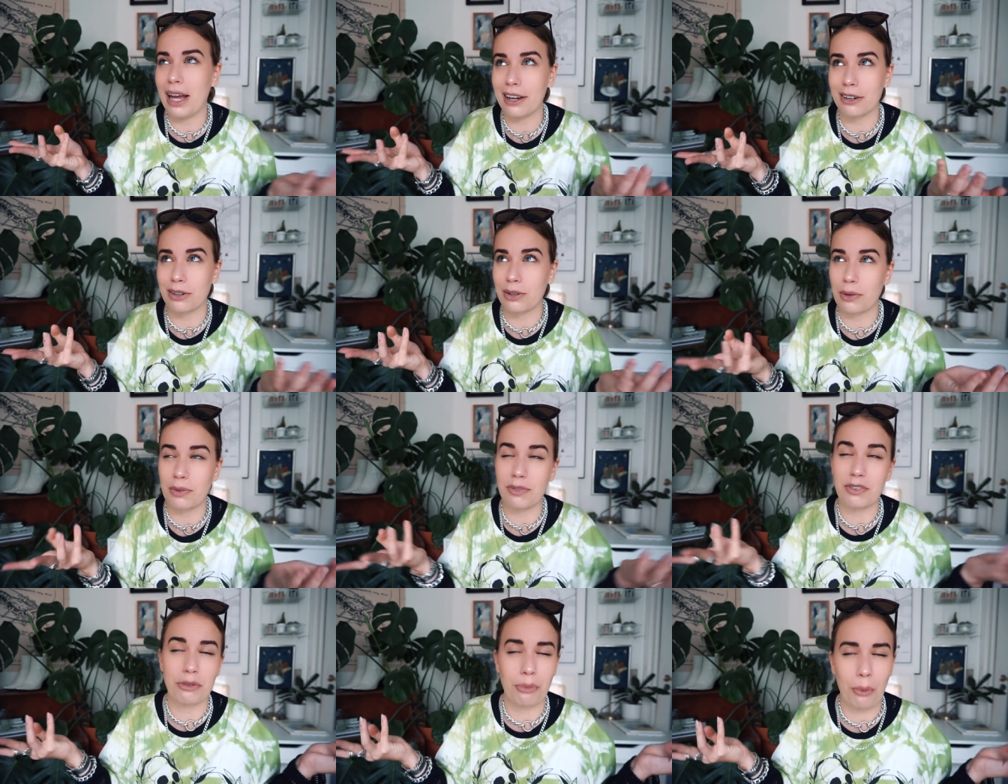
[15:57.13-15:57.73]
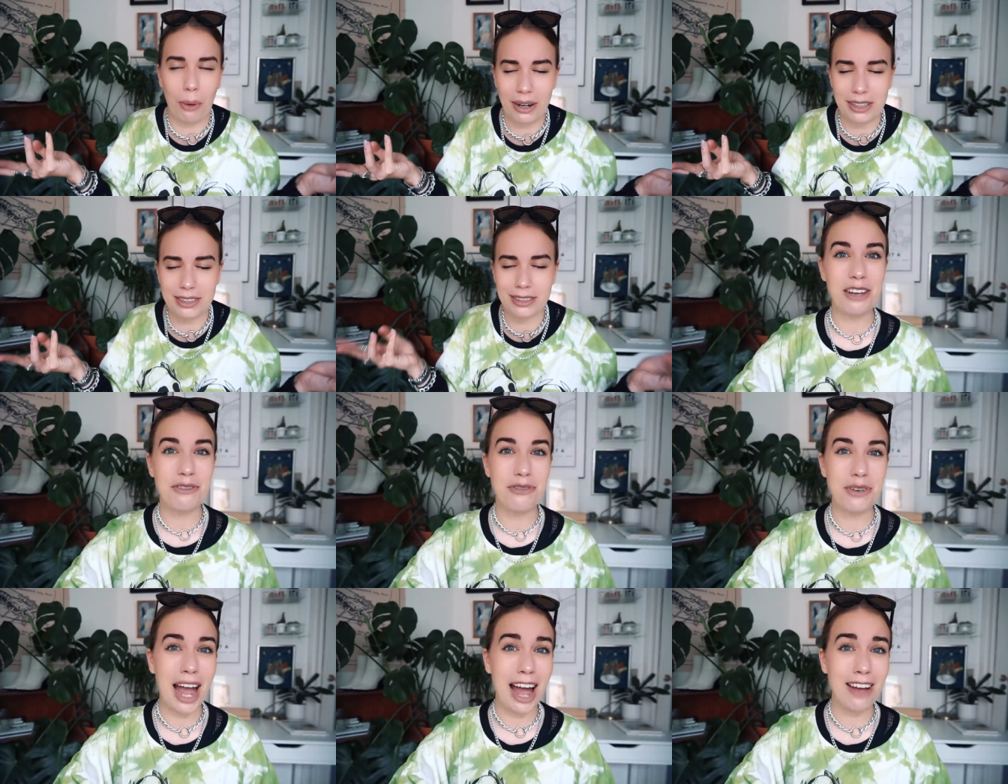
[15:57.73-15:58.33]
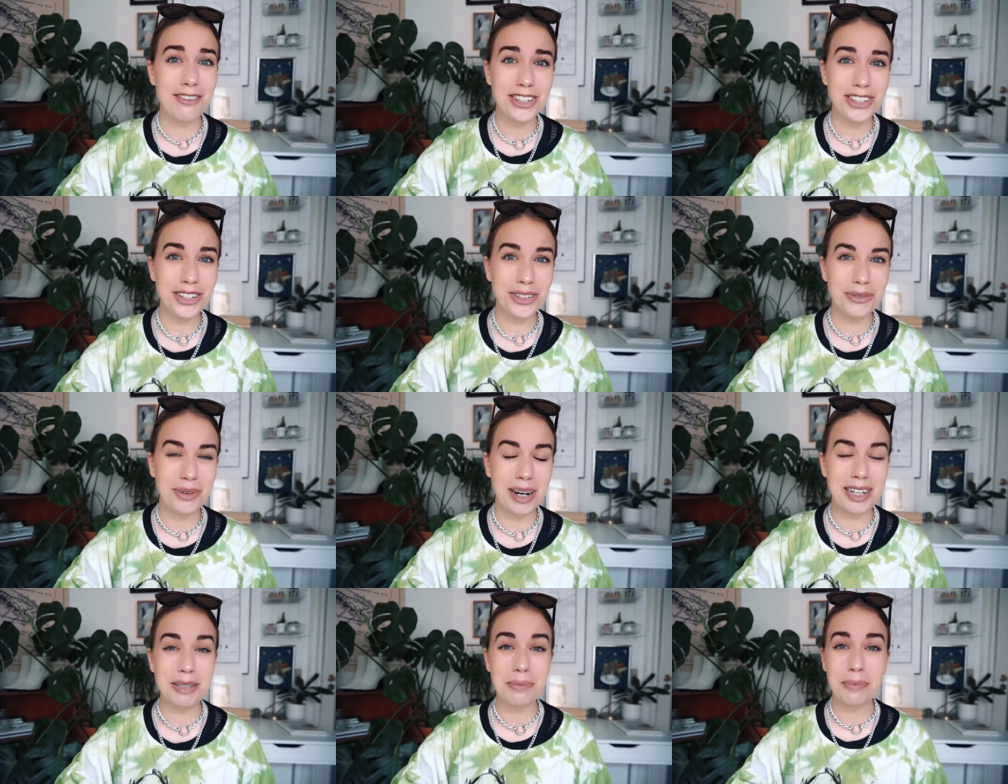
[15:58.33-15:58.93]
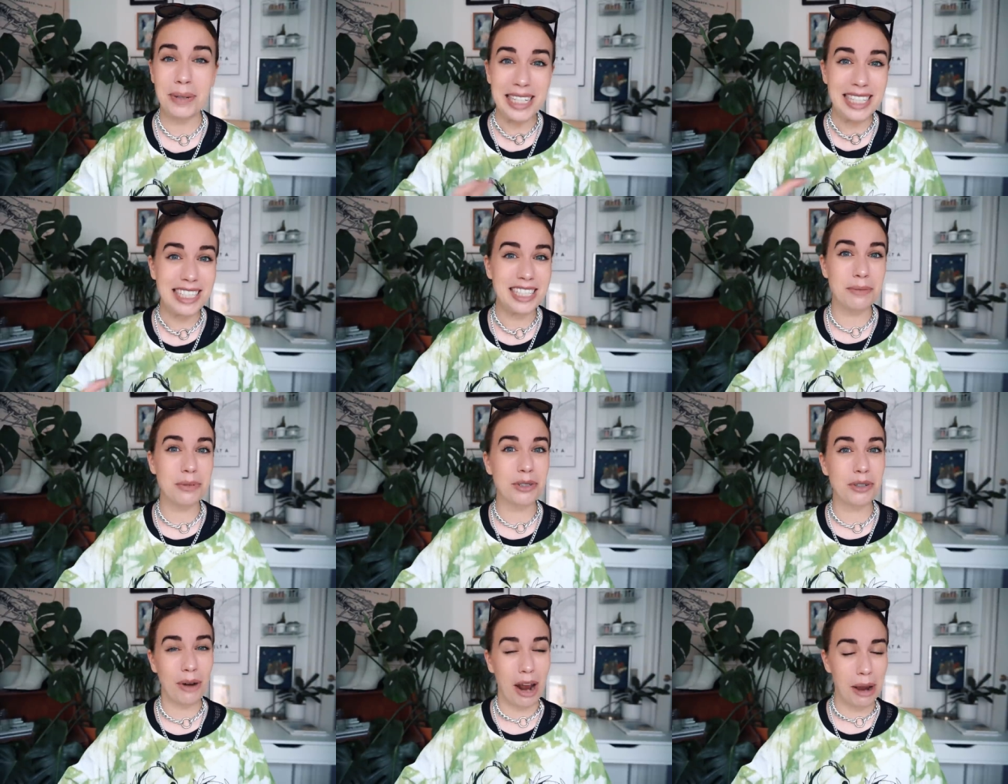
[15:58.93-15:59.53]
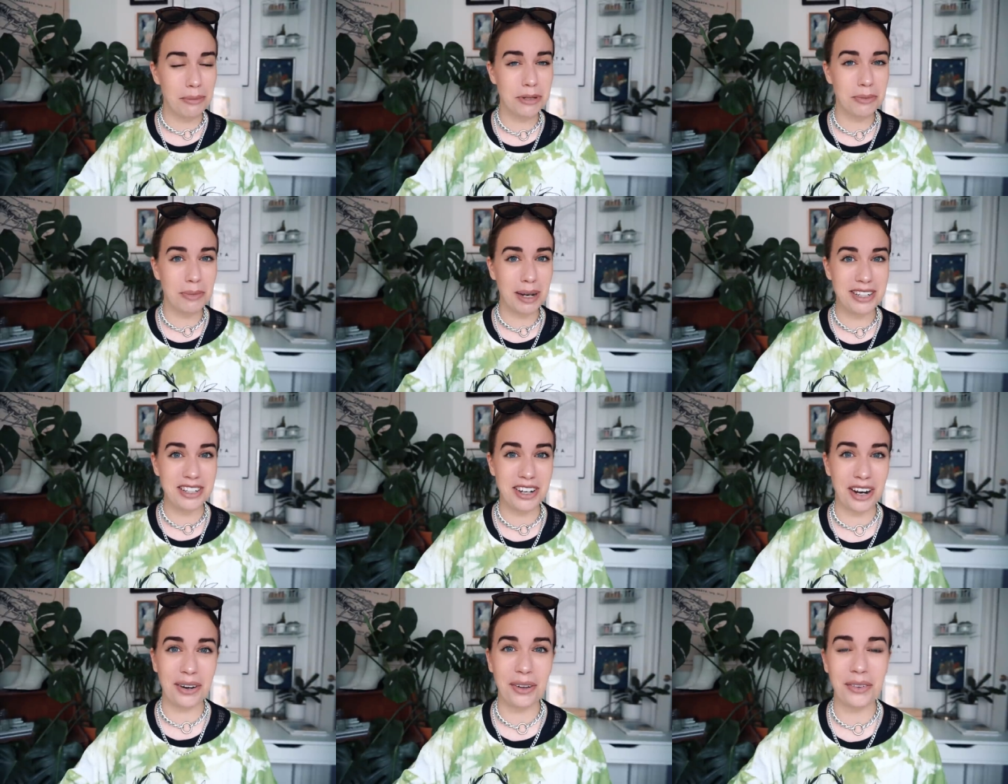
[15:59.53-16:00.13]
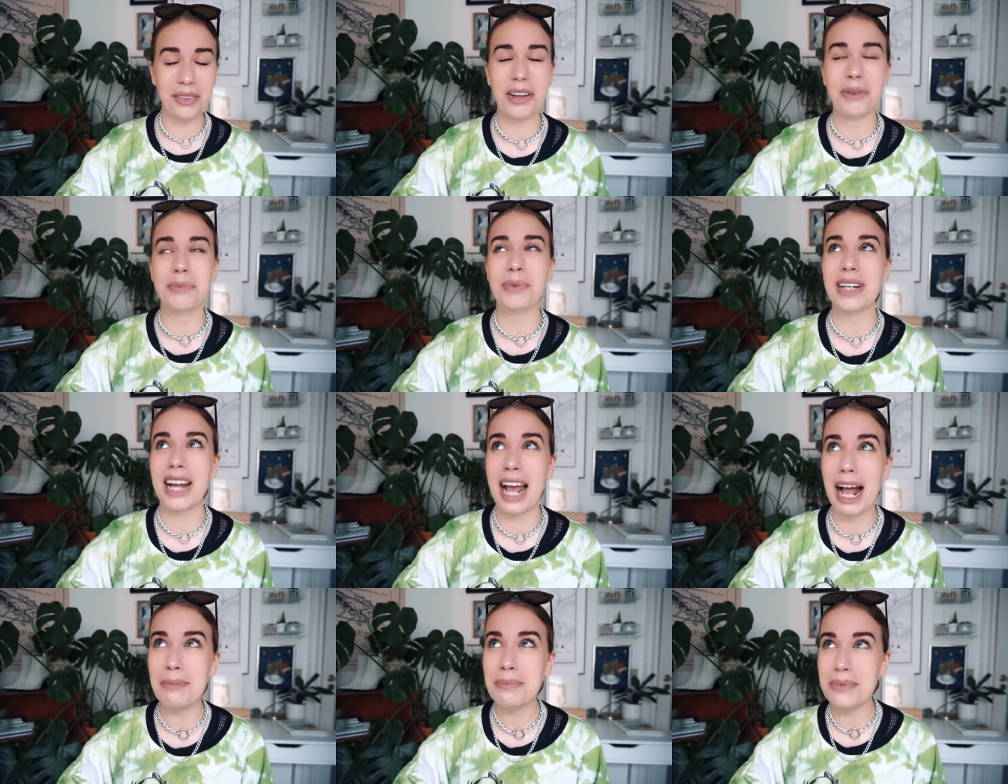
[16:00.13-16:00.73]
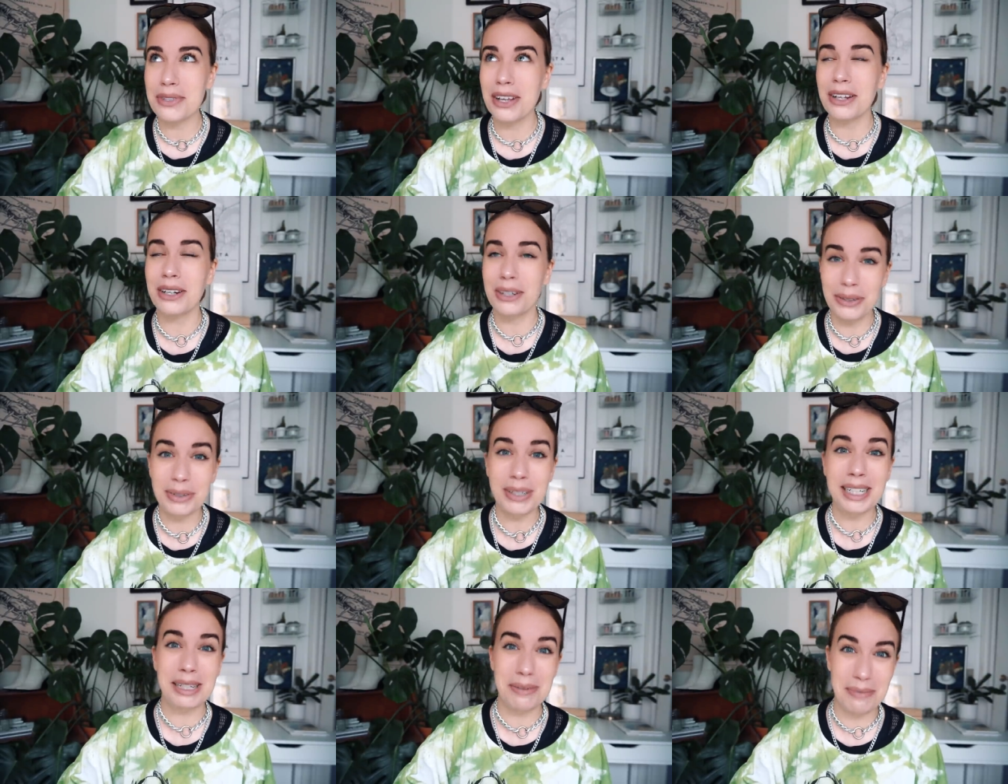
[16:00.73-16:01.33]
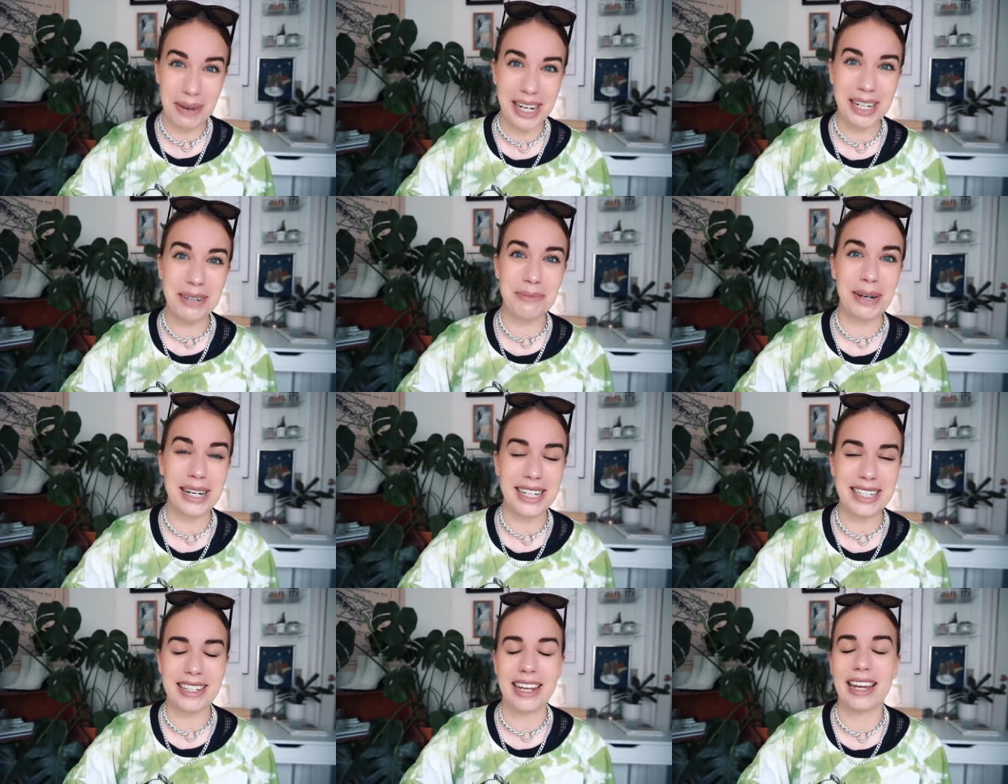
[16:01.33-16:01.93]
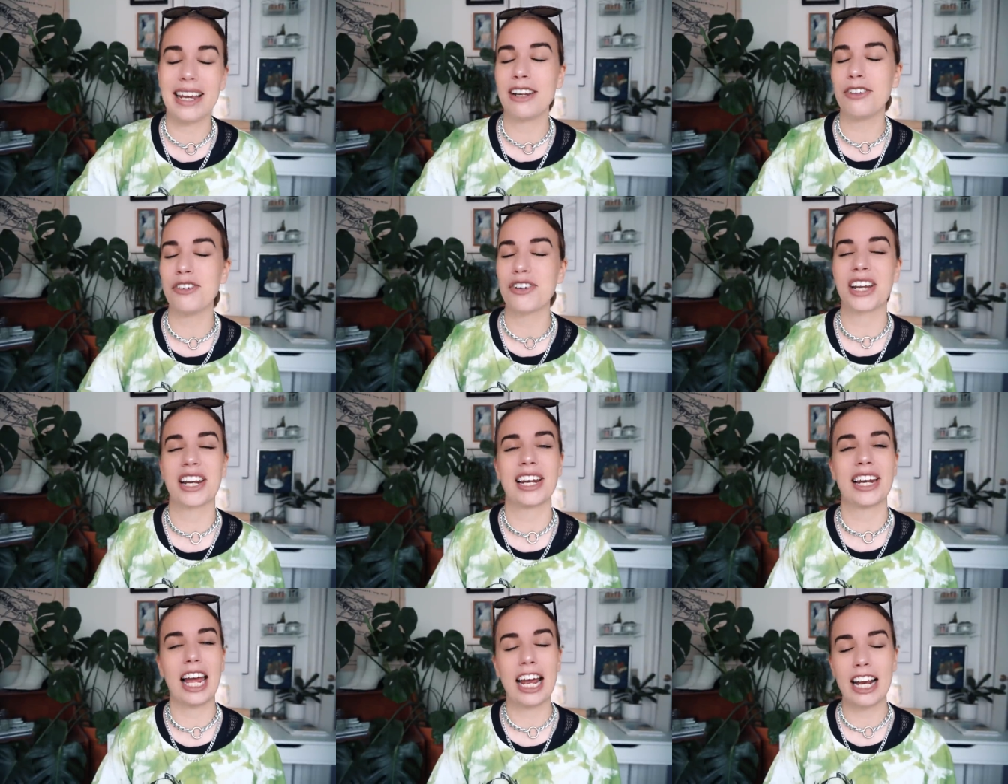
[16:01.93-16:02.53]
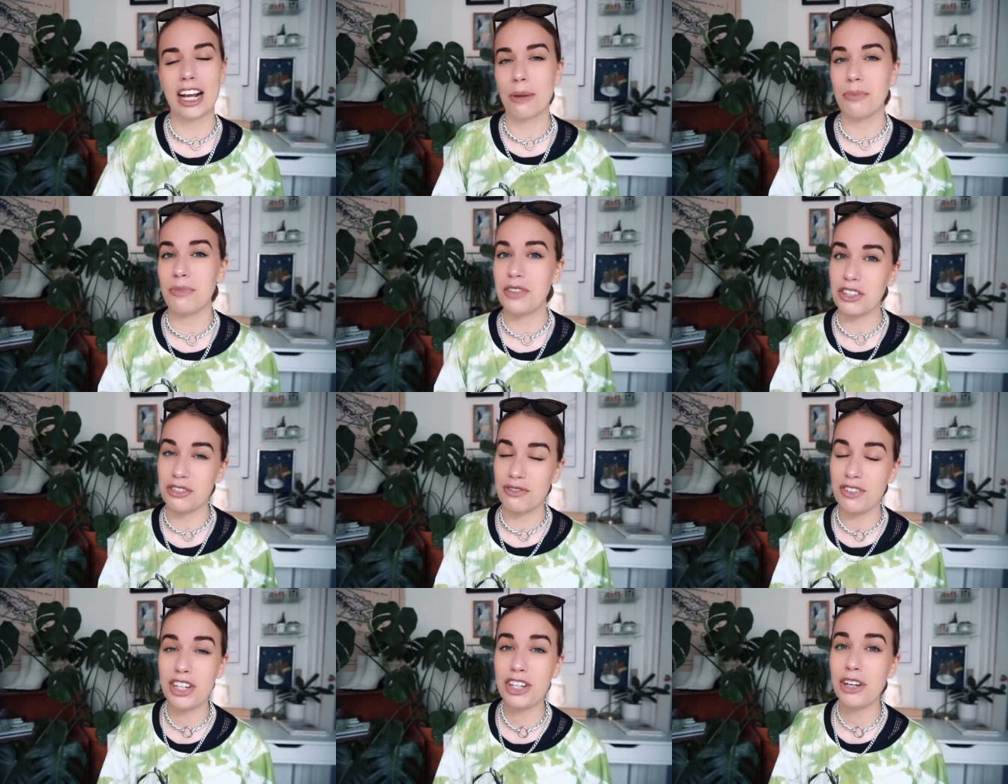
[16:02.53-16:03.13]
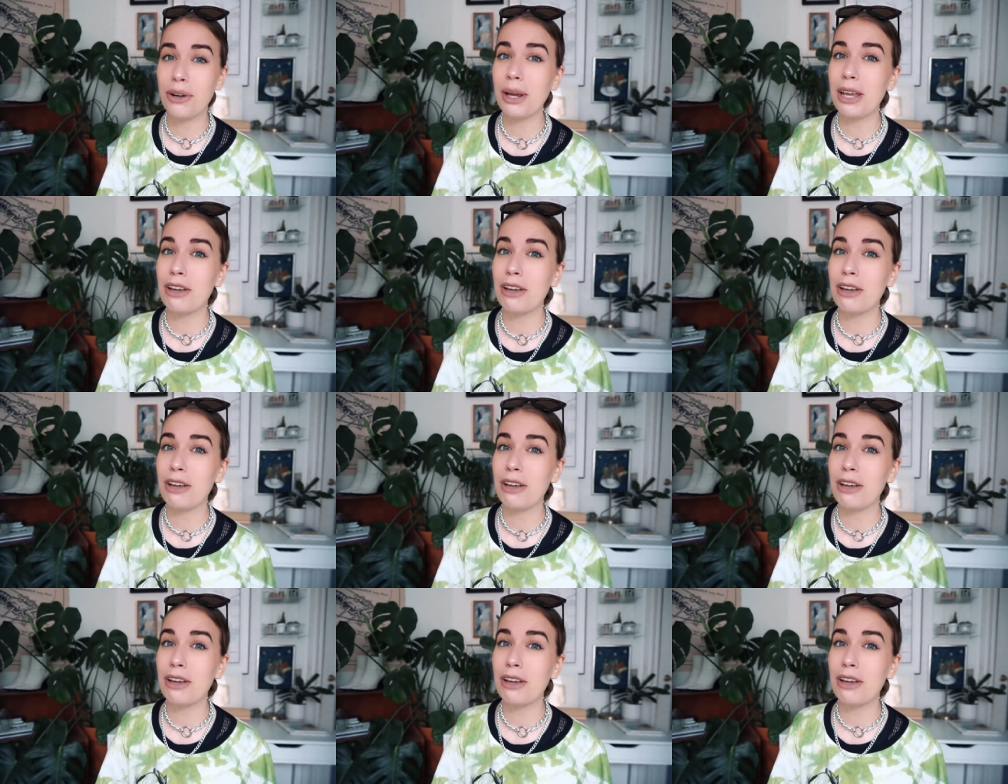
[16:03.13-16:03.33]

I don't know if it works. If you haven't already, please subscribe to my channel. That would absolutely make my day and you can like up this video